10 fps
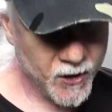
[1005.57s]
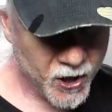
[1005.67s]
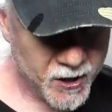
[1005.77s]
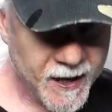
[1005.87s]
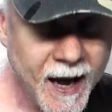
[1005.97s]

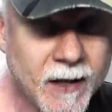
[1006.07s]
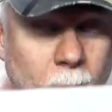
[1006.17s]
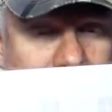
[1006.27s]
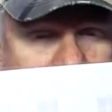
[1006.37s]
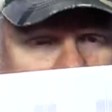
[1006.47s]
Just get
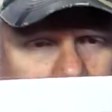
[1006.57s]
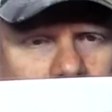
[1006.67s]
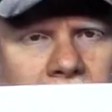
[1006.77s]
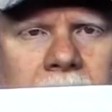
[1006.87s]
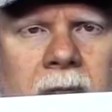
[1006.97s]
the ones that
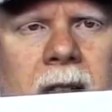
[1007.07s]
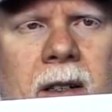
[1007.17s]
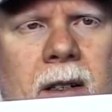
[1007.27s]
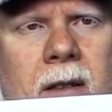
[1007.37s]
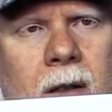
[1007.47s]
look like
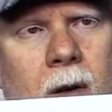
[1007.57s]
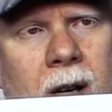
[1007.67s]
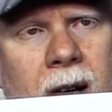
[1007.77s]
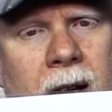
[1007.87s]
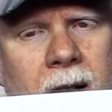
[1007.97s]
this,
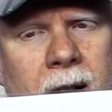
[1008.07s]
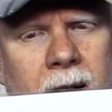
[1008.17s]
okay?